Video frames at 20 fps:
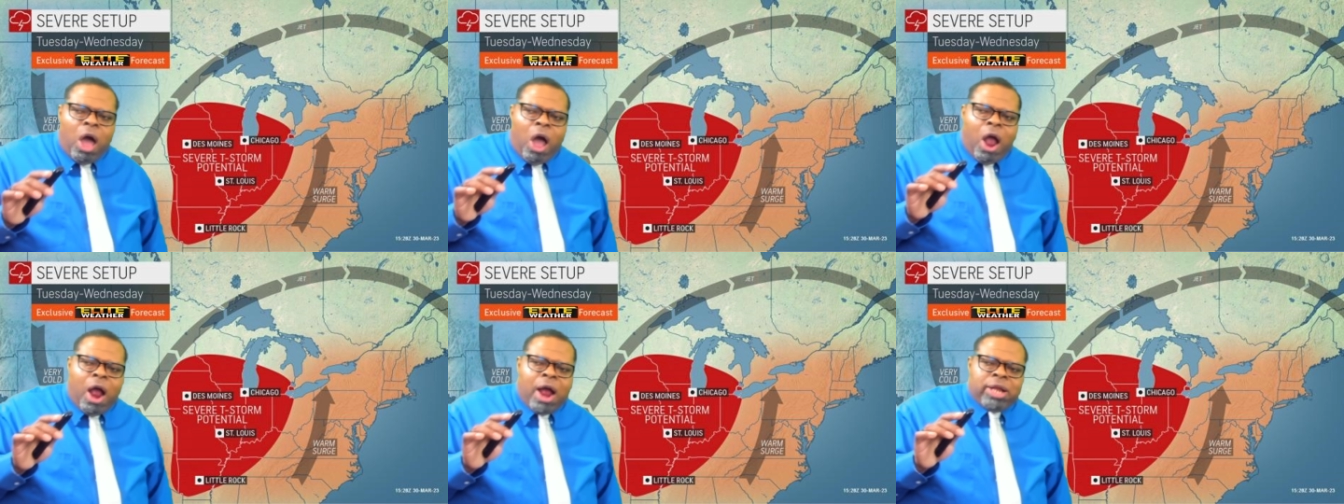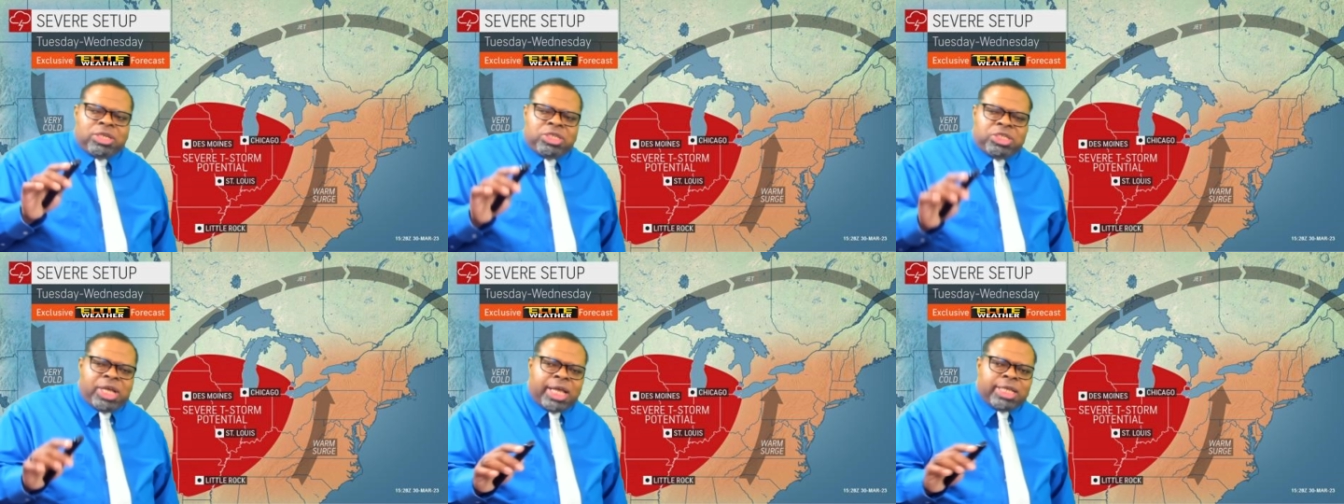
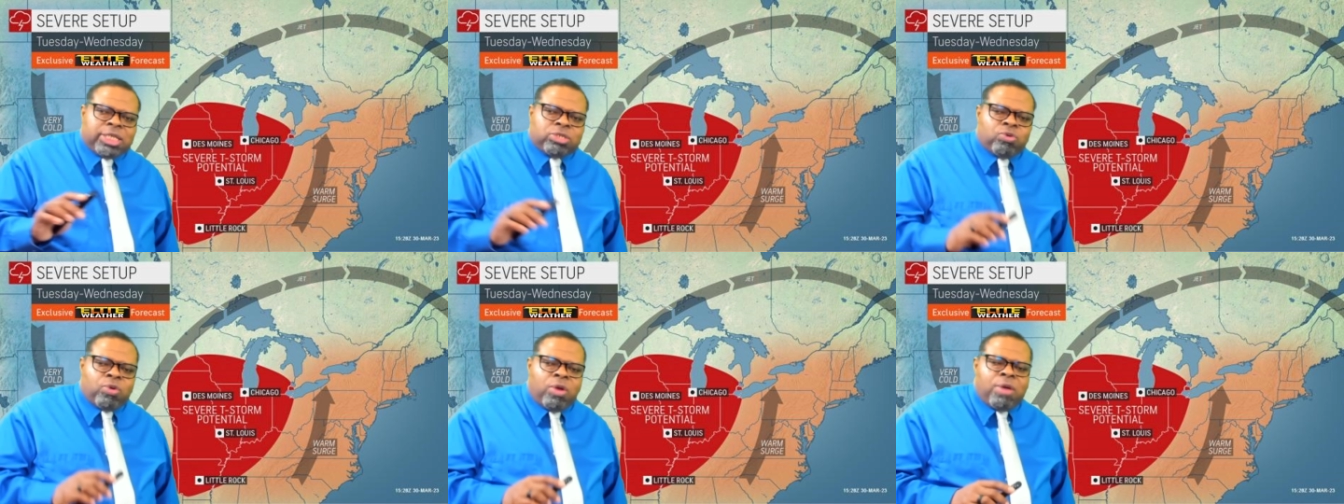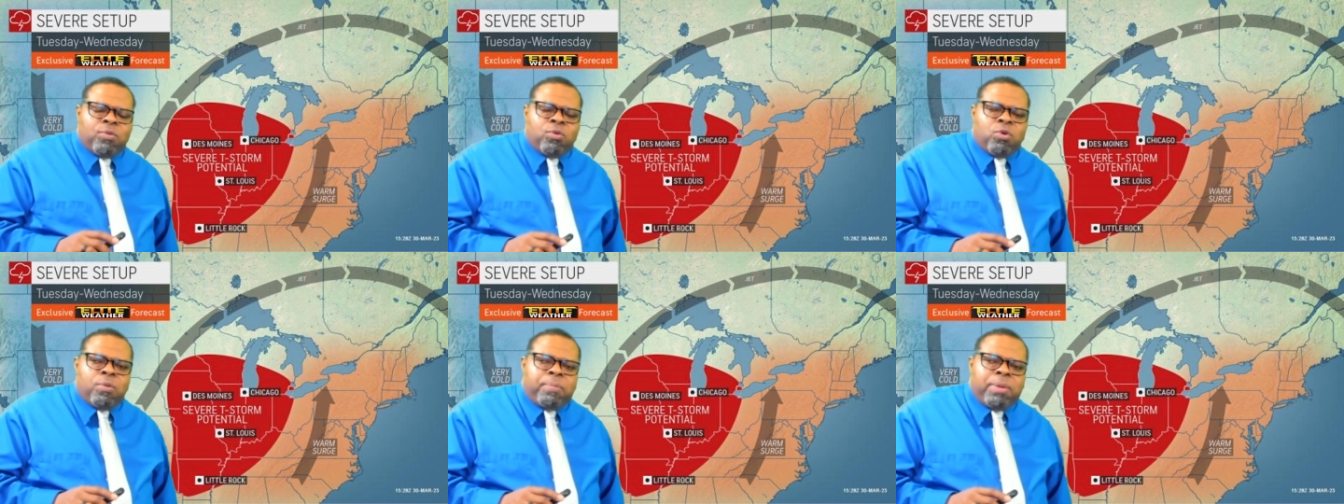our jet
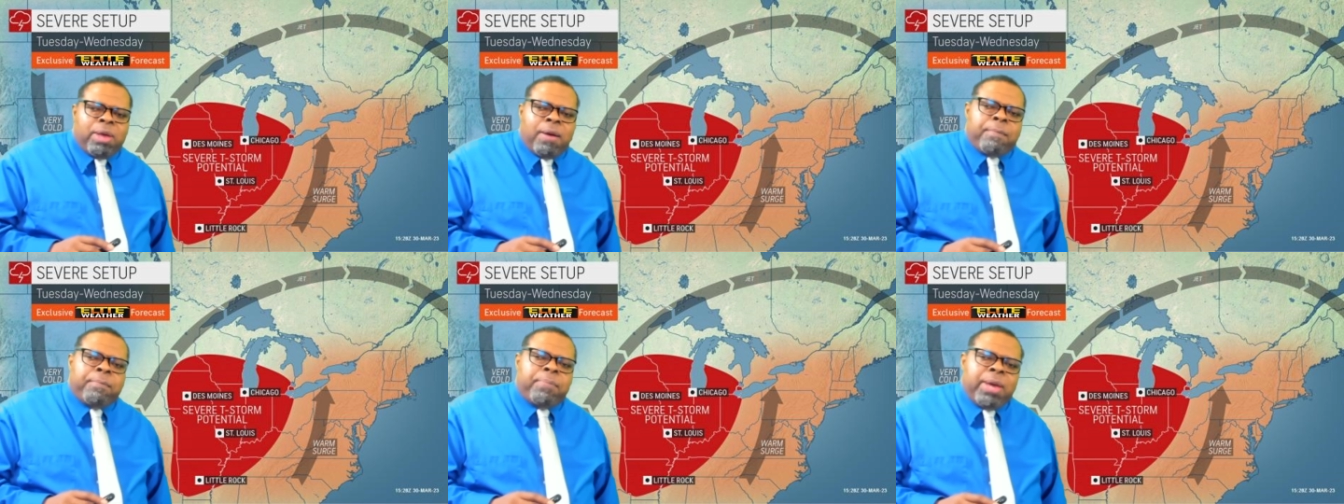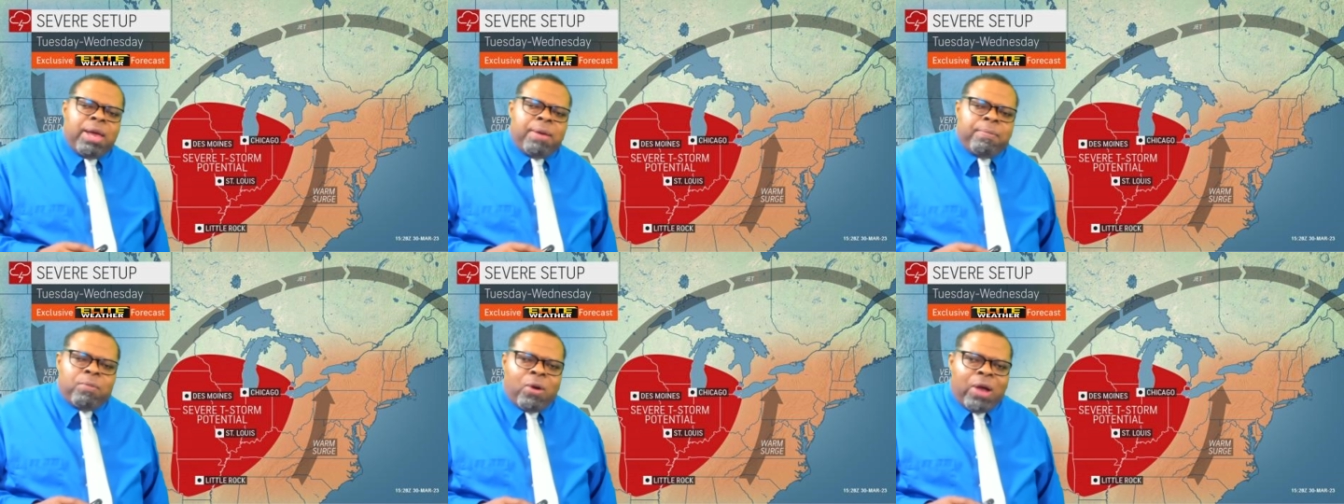stream will be a
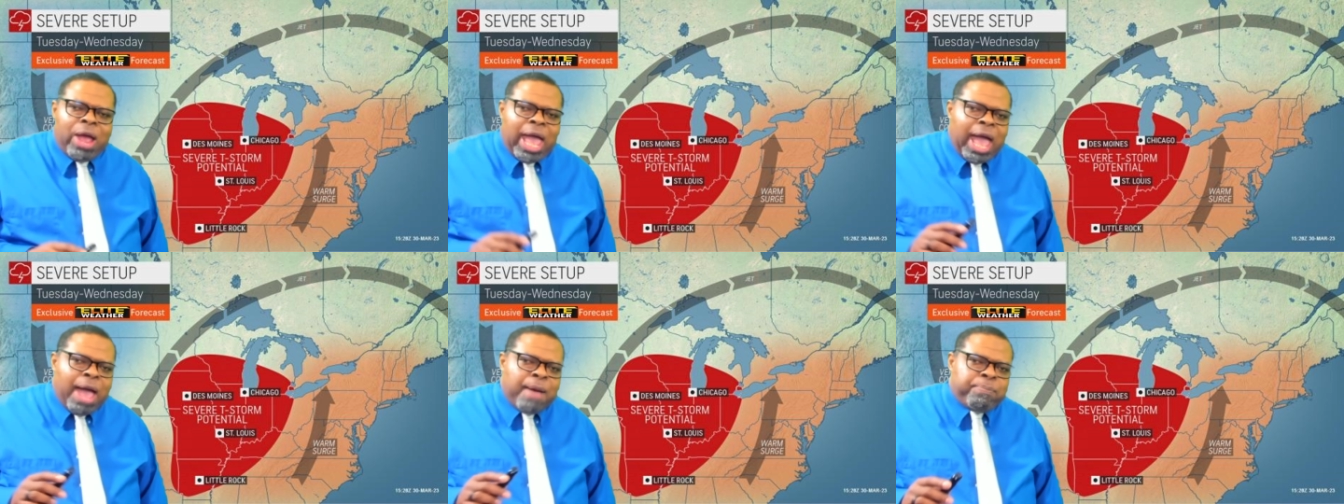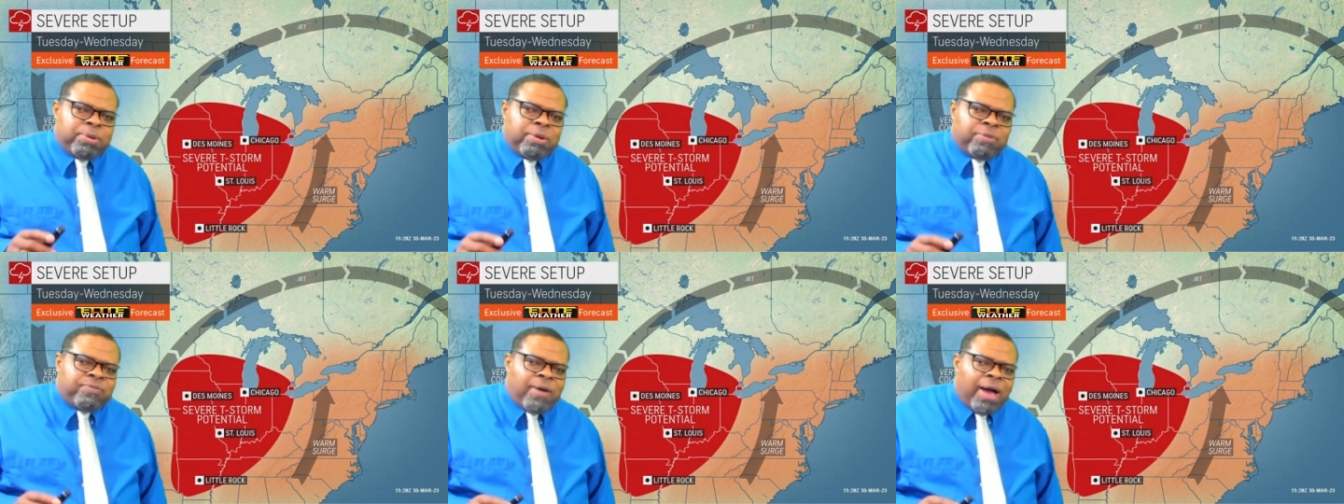bit more
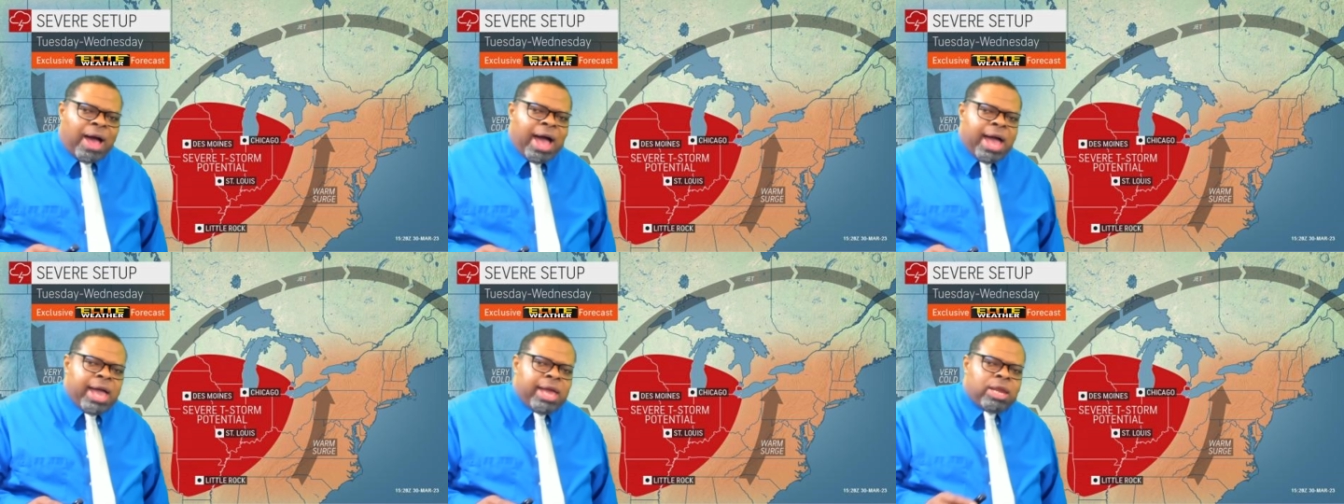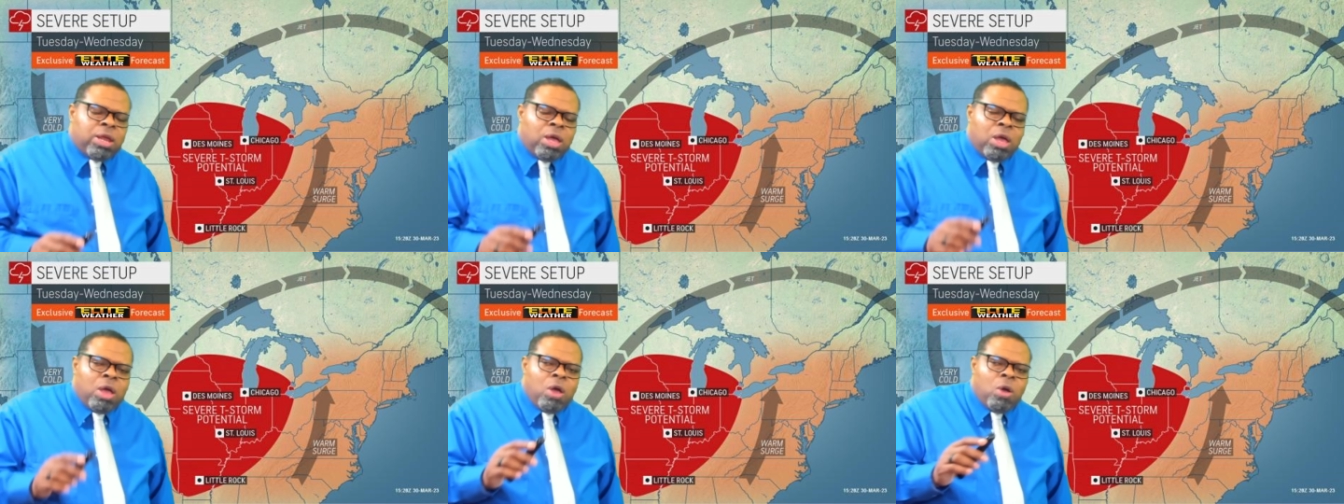
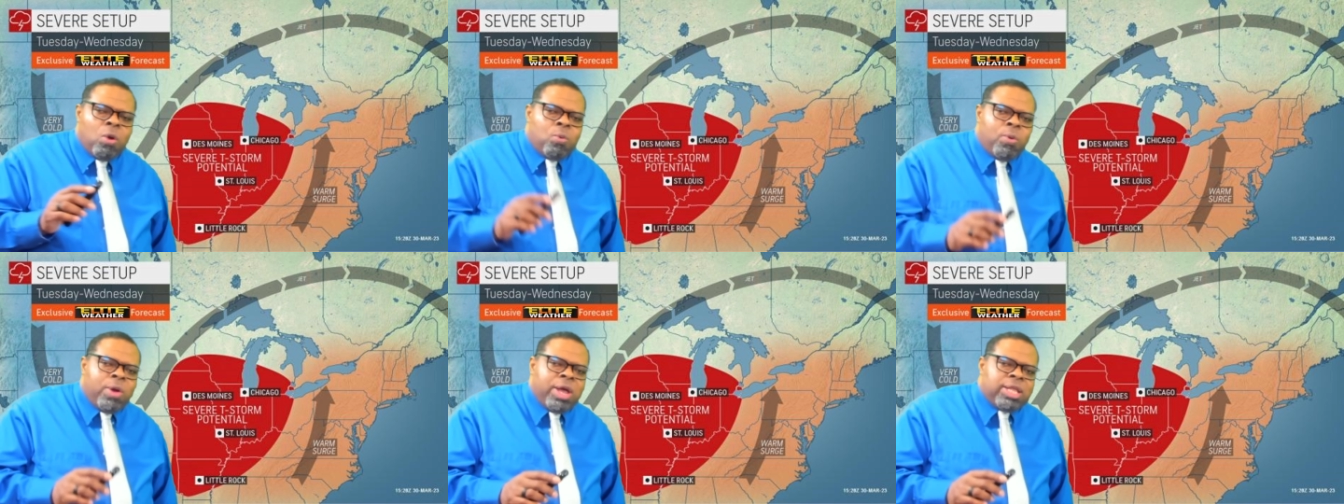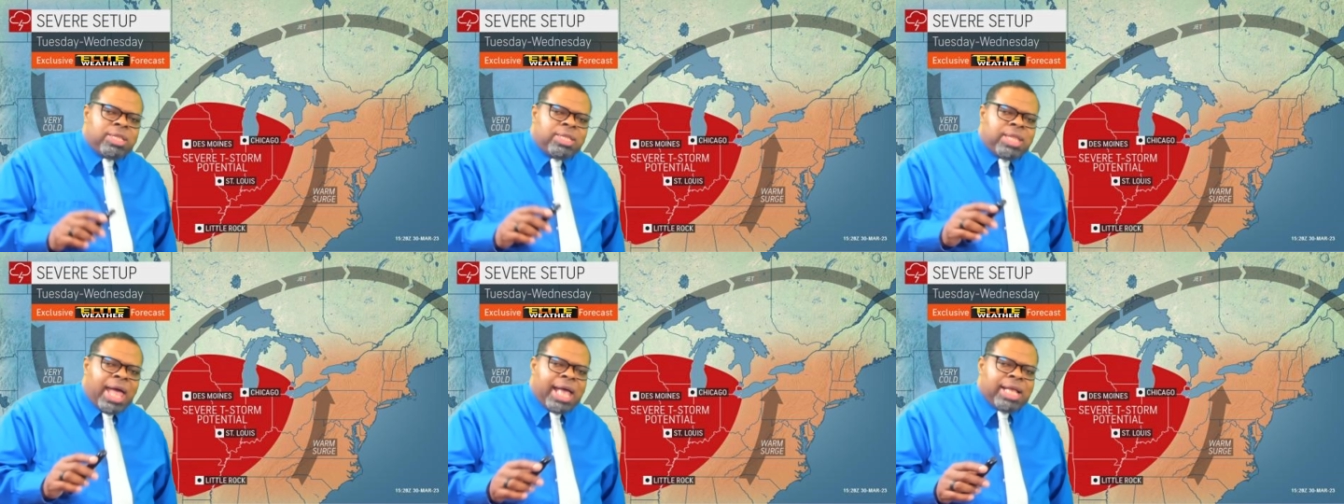amplified
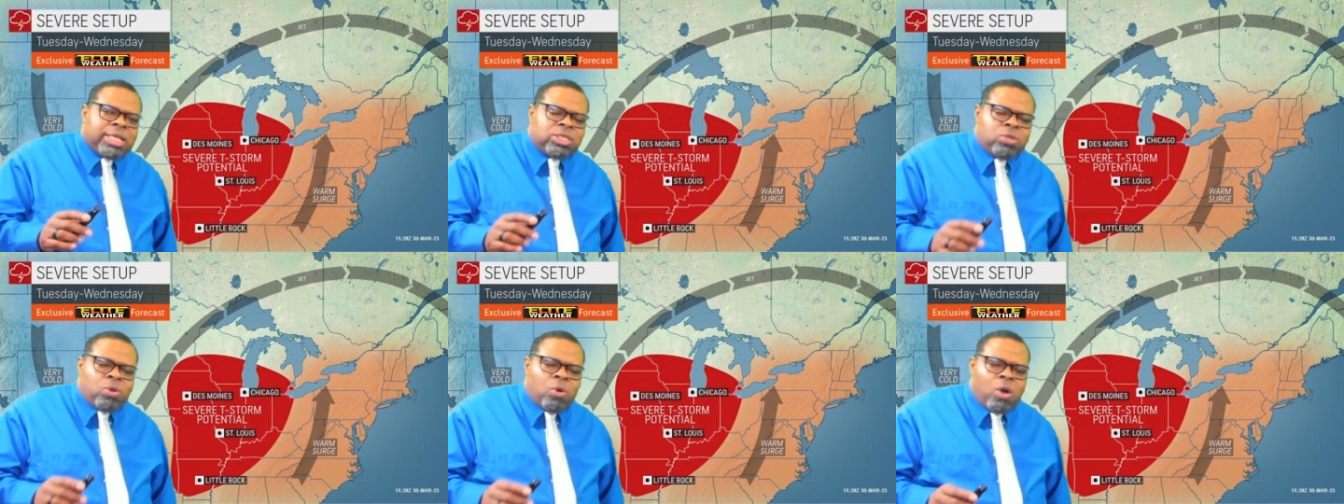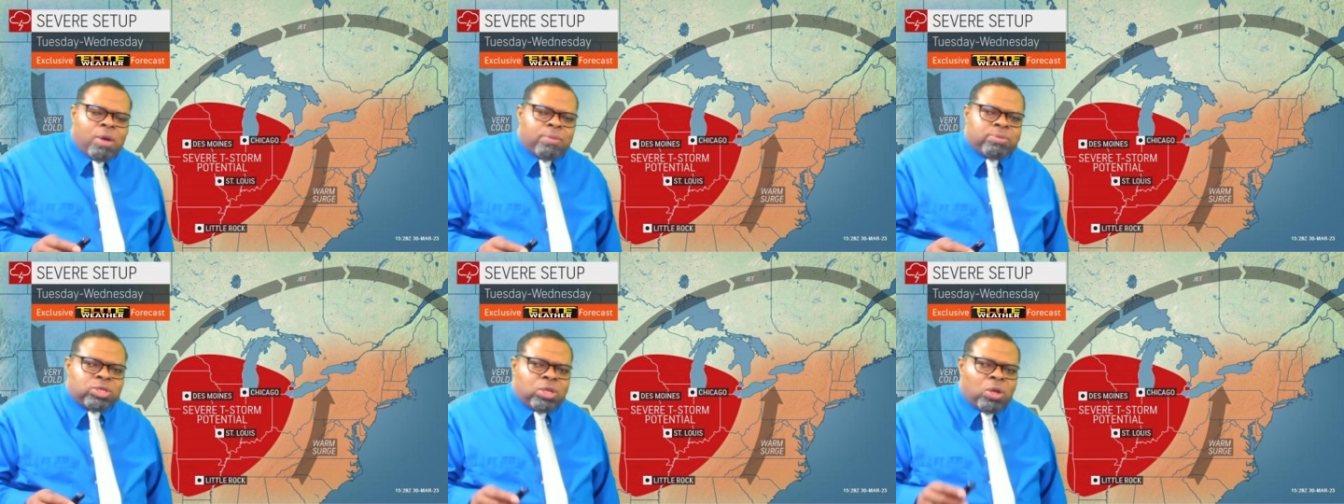with that storm.